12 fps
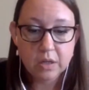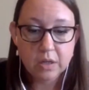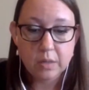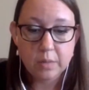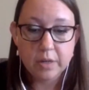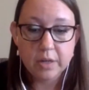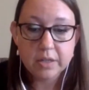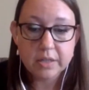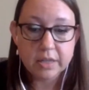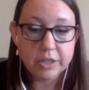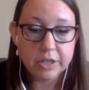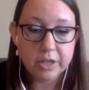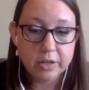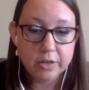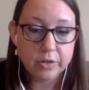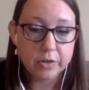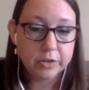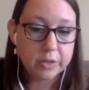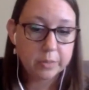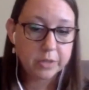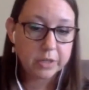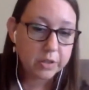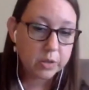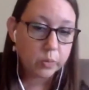America's educators are
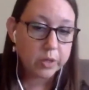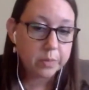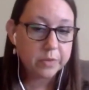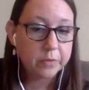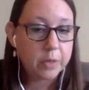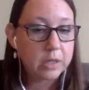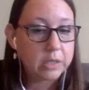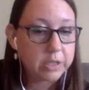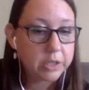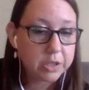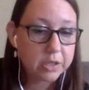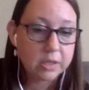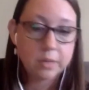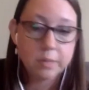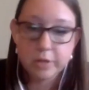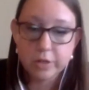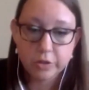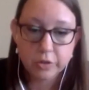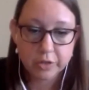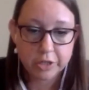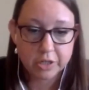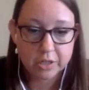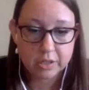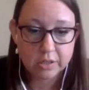subject to the whims of politicians and
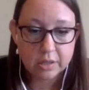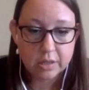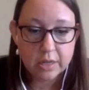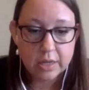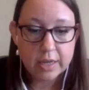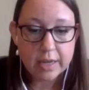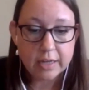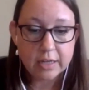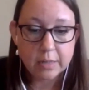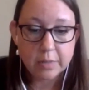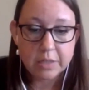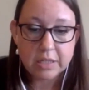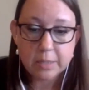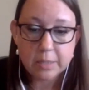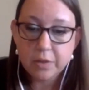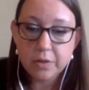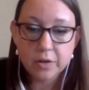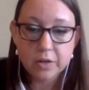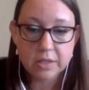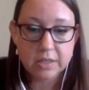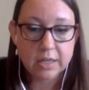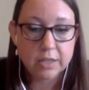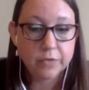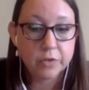administrations and can be deeply
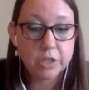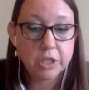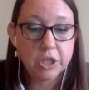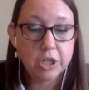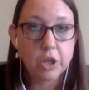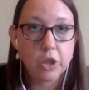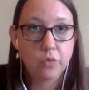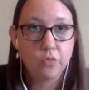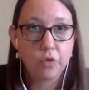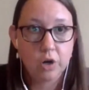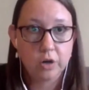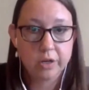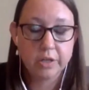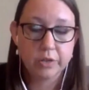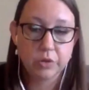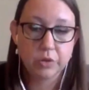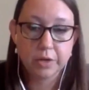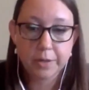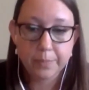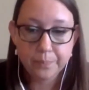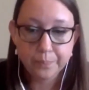criticized for teaching the wrong history.